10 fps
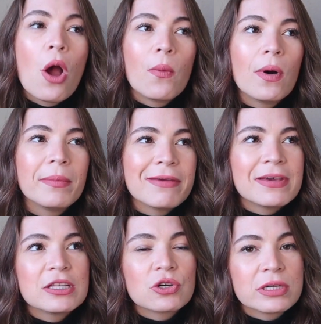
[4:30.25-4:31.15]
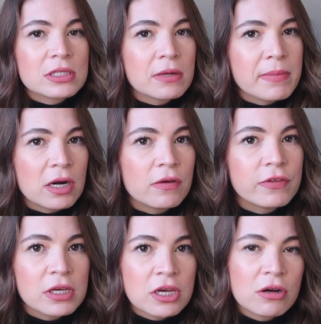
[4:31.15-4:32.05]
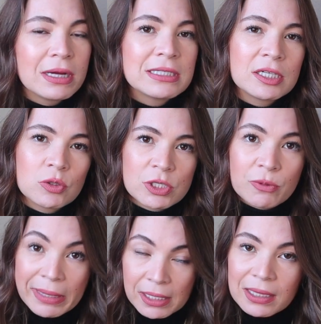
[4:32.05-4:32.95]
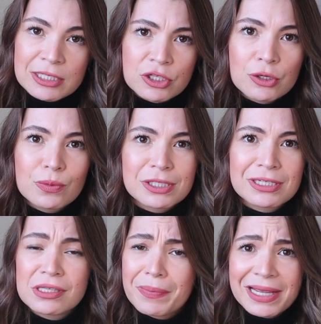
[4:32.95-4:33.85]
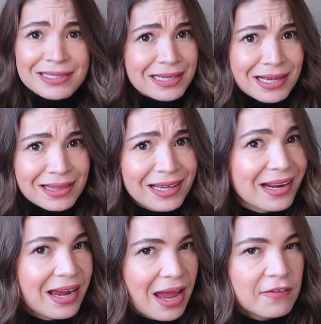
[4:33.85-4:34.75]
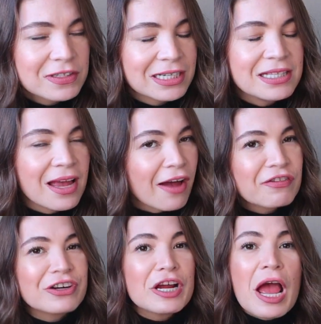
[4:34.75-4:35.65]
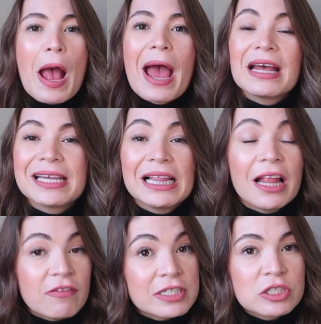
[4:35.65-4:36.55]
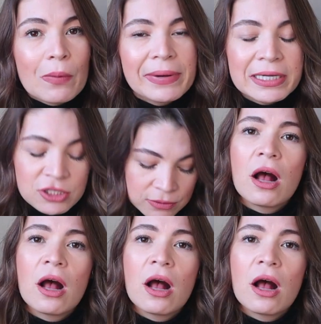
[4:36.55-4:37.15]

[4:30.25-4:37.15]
Well, maybe towards the middle of the year, I did switch my cleanser, which is the best thing that I have done ever, and I love it so much.